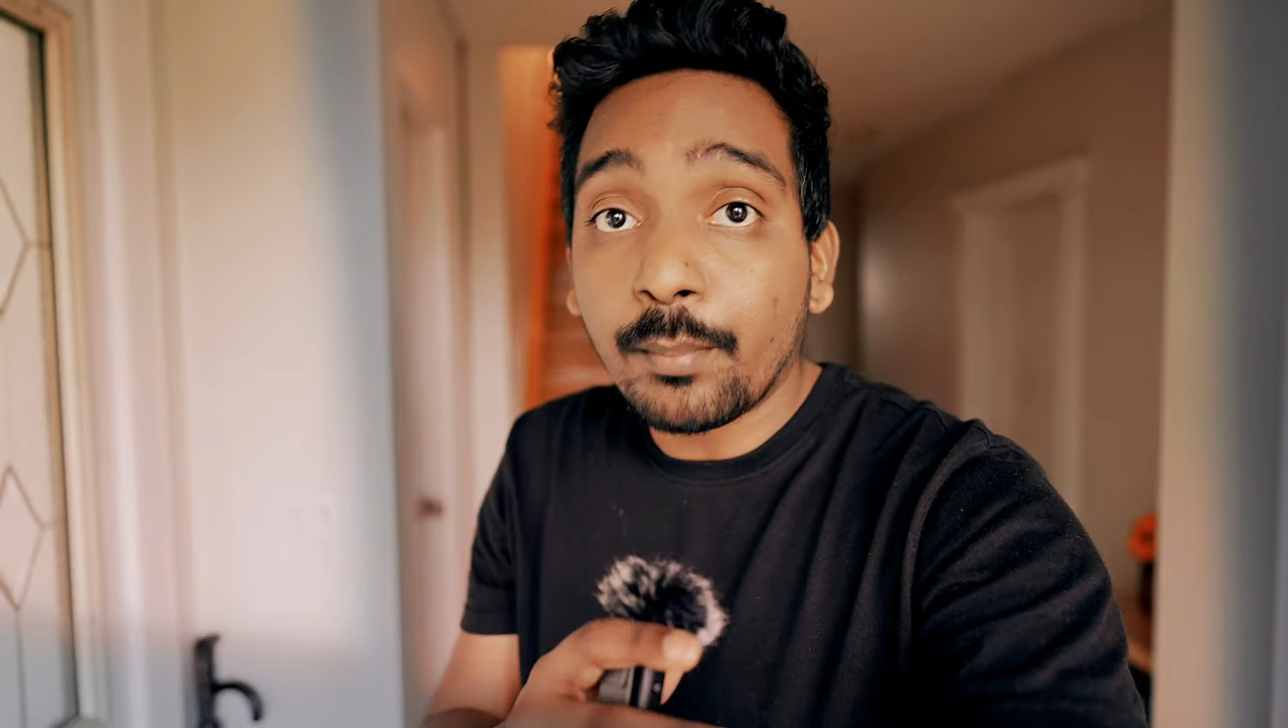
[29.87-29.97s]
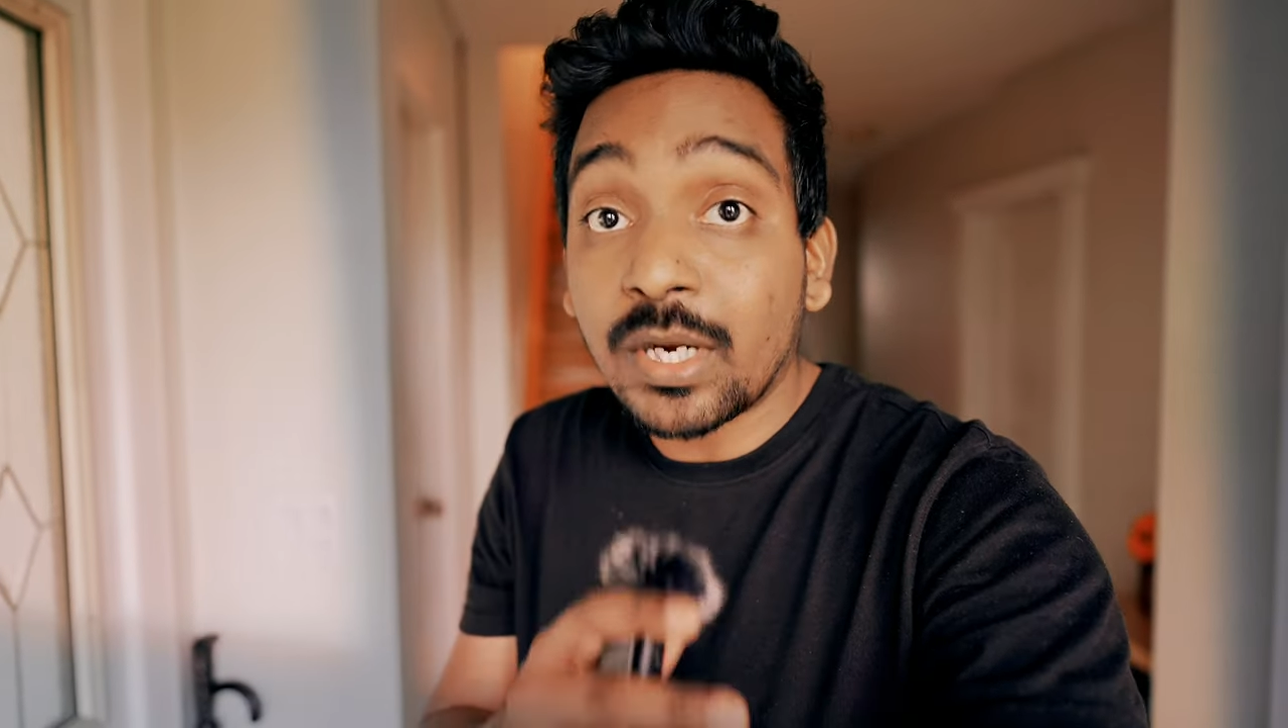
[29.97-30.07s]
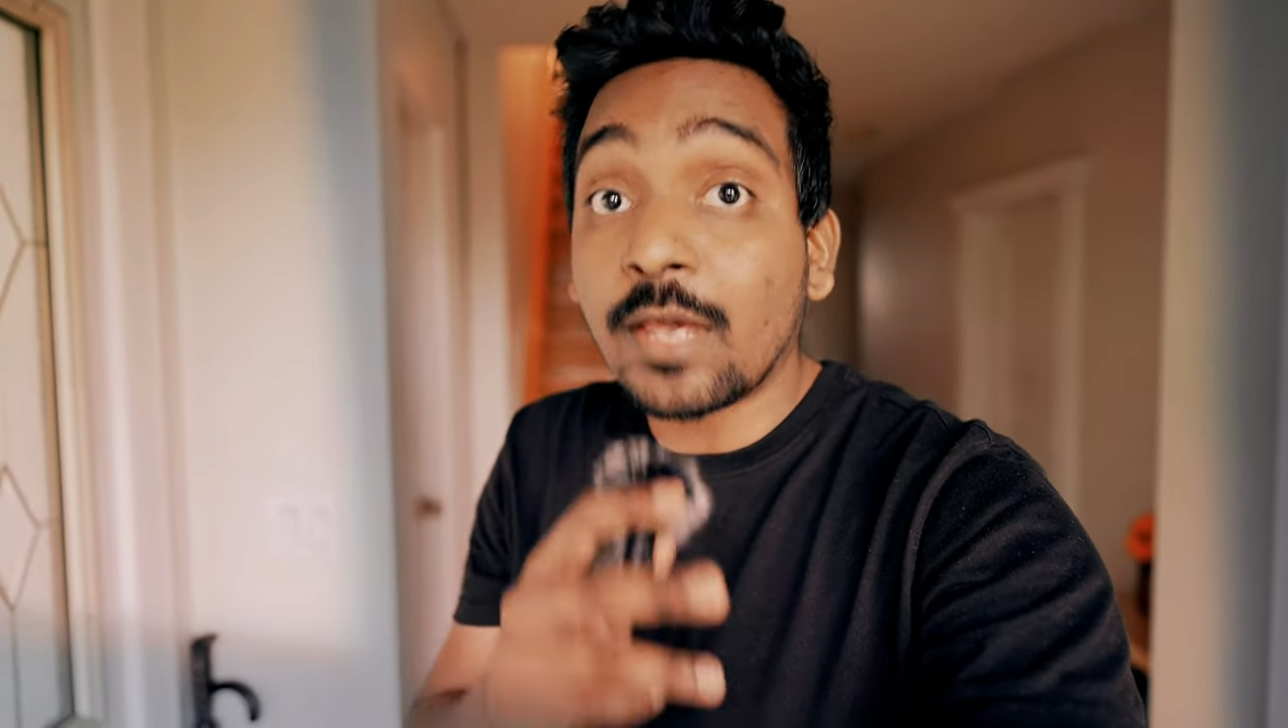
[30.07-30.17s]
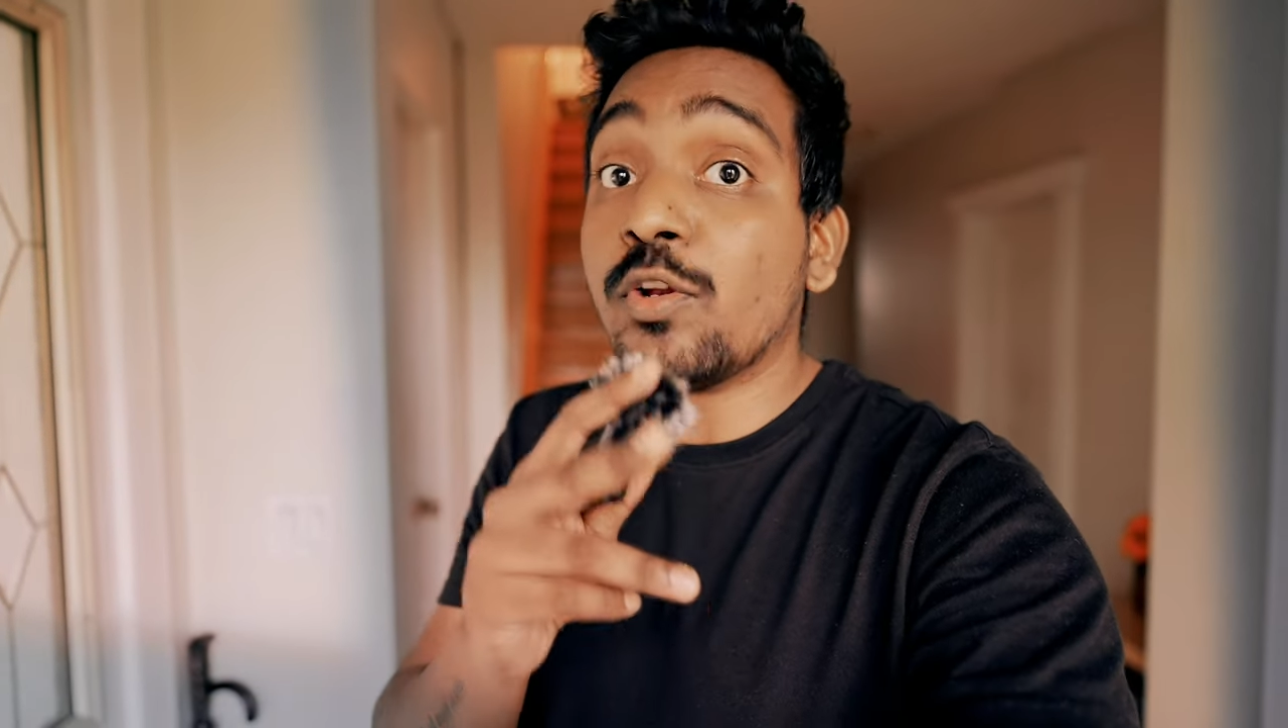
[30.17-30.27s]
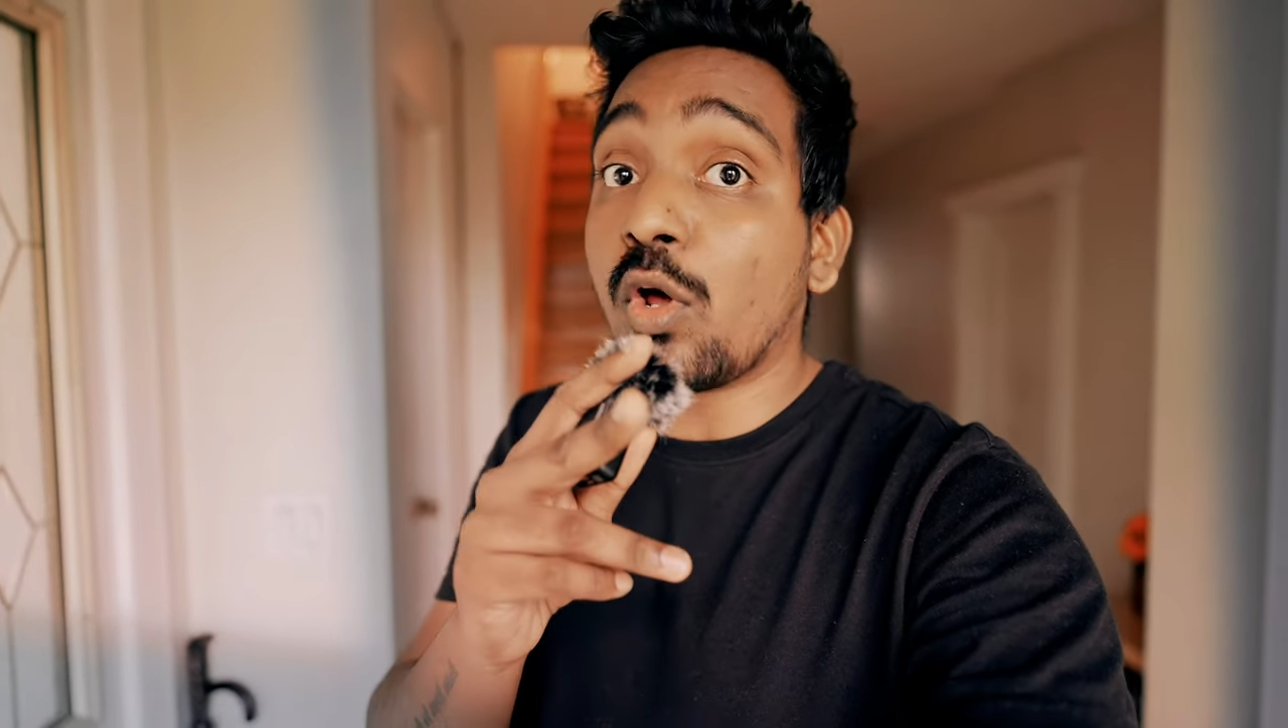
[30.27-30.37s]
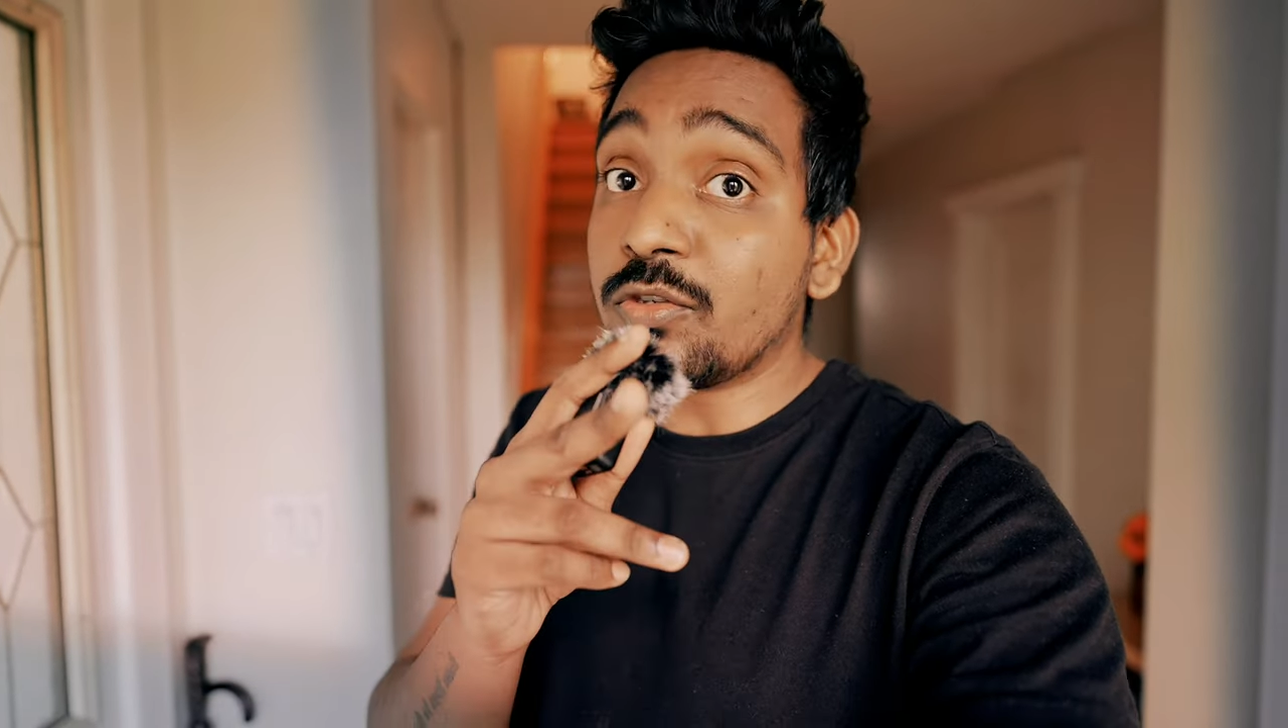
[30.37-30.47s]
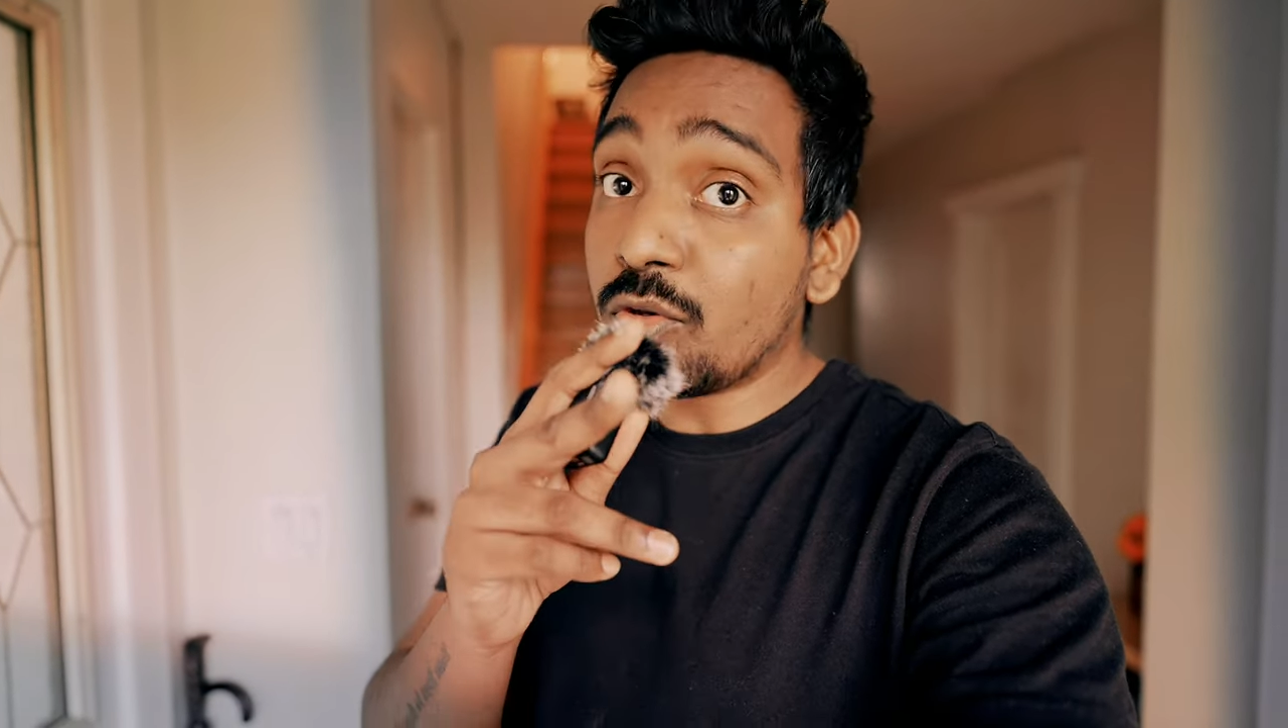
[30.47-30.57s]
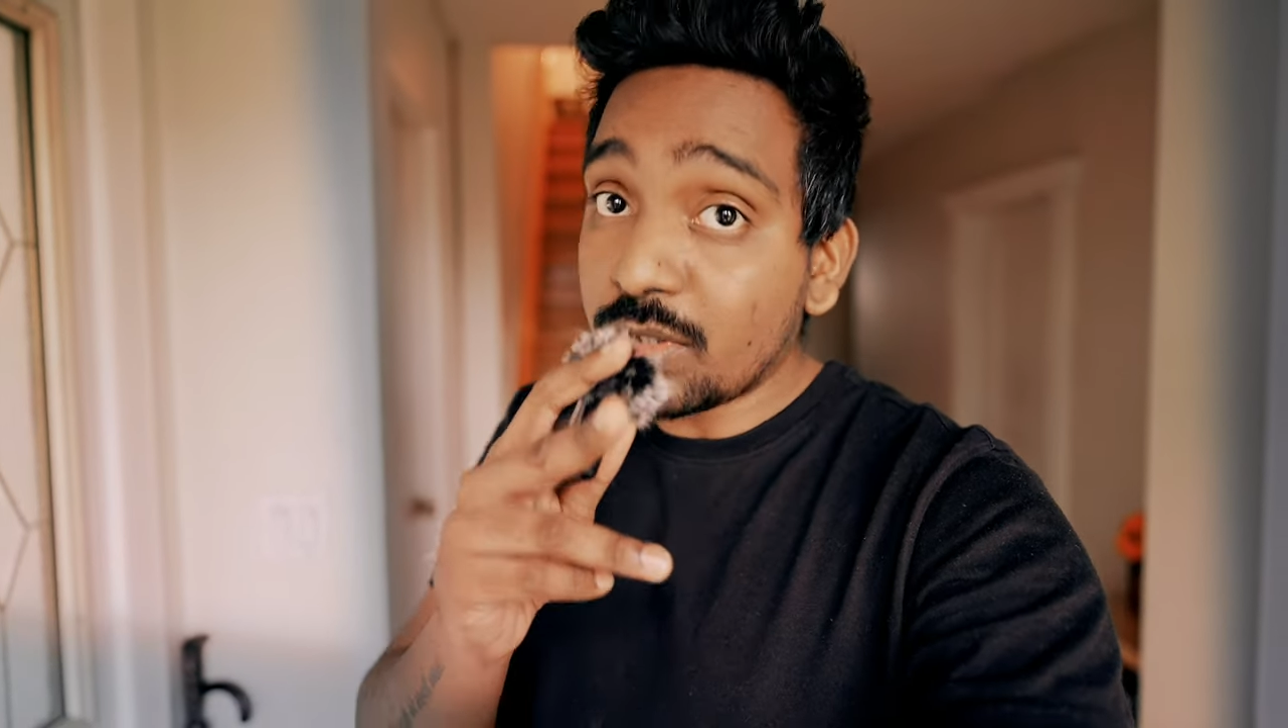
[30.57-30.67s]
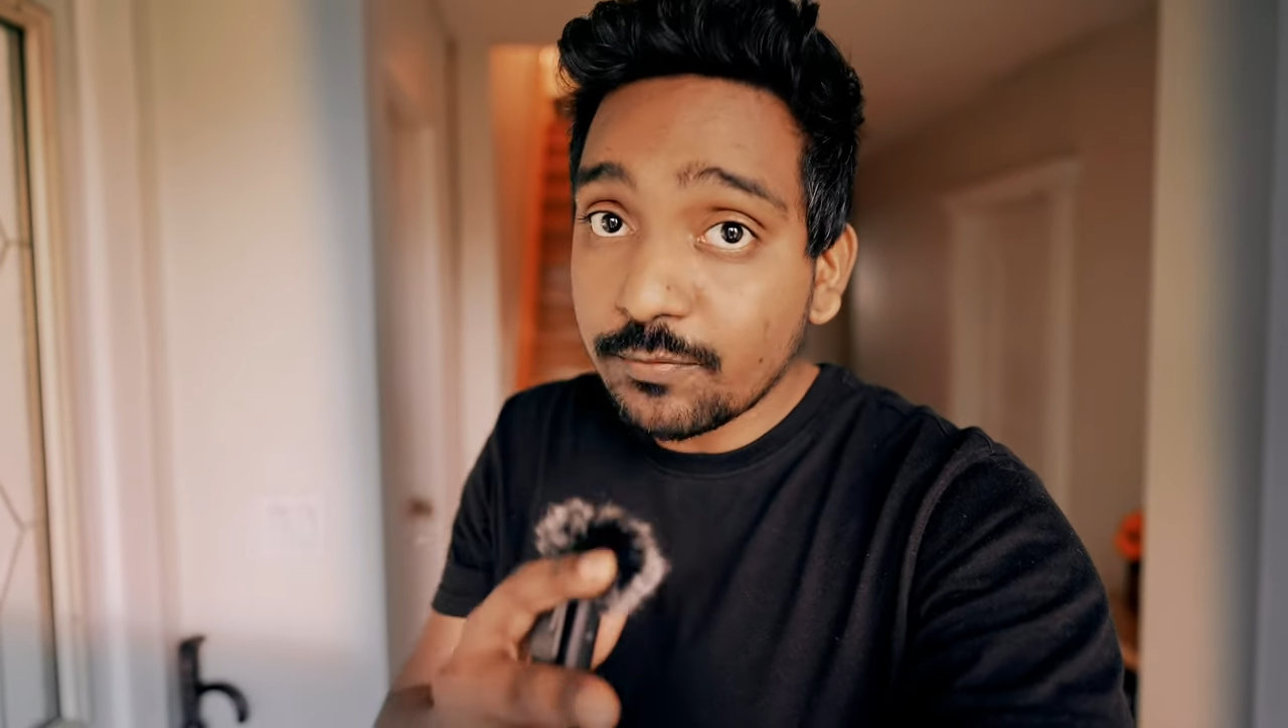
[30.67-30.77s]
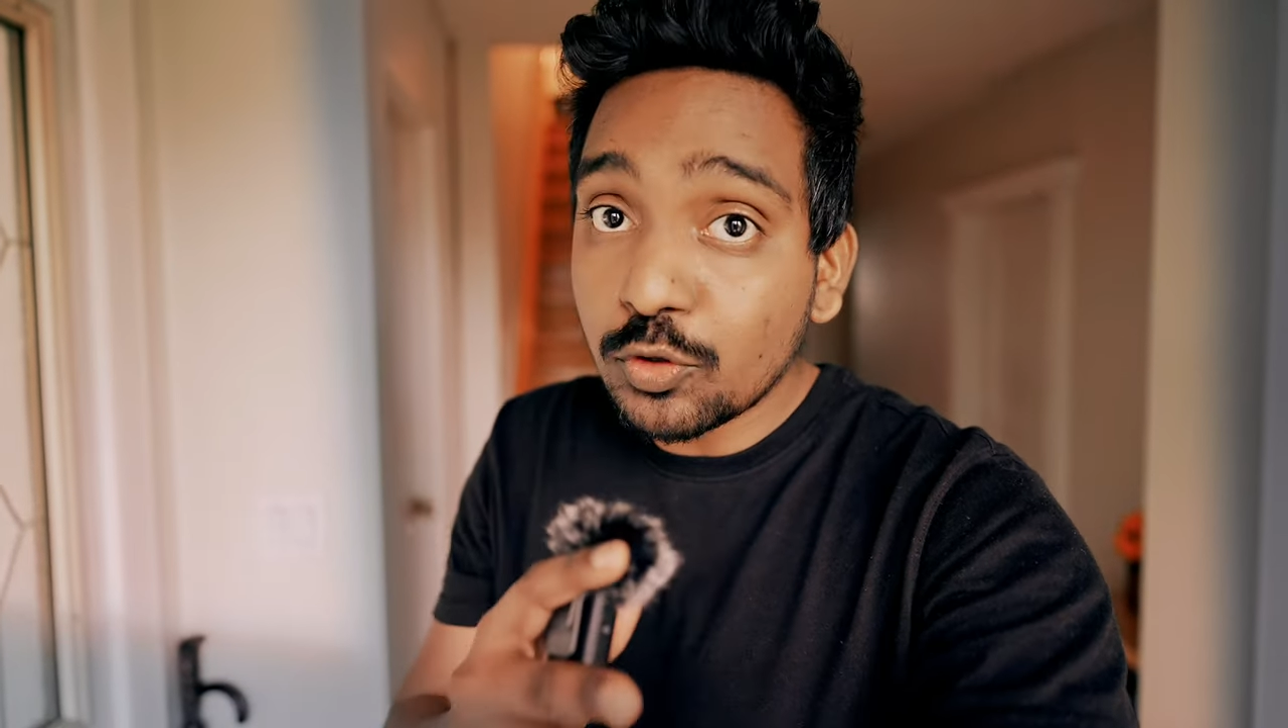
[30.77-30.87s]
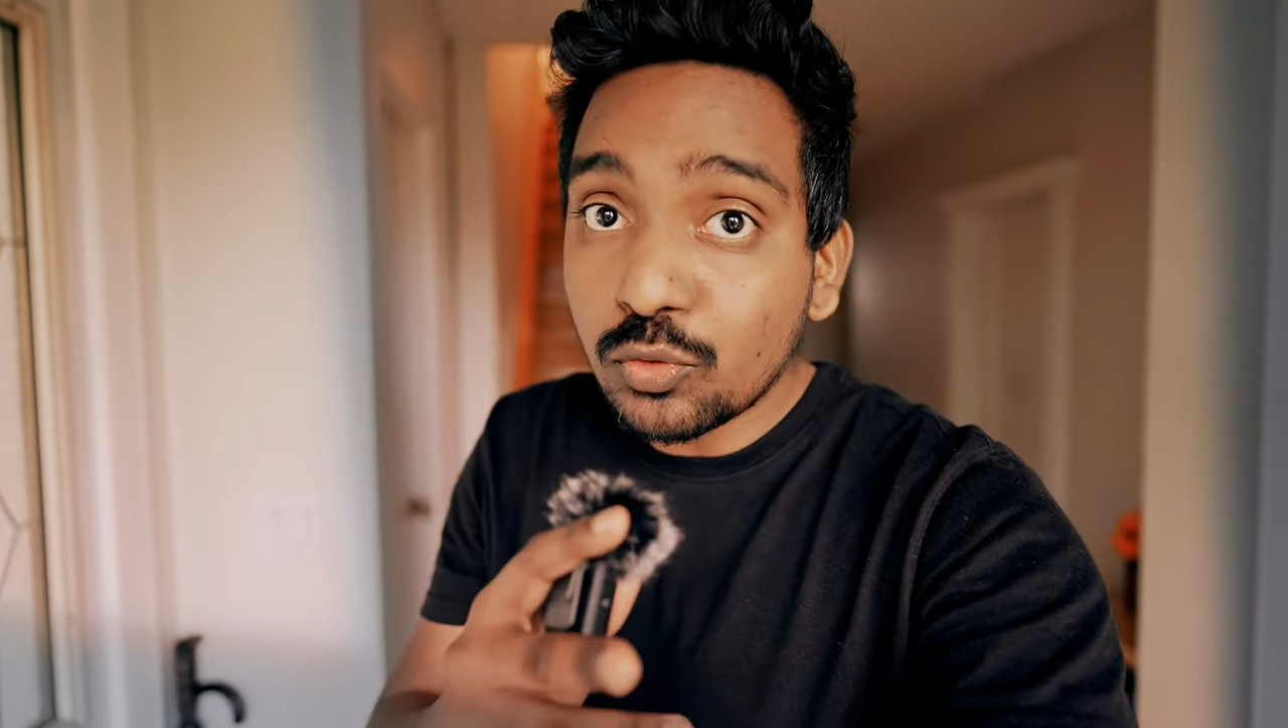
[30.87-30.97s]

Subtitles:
but I will also give you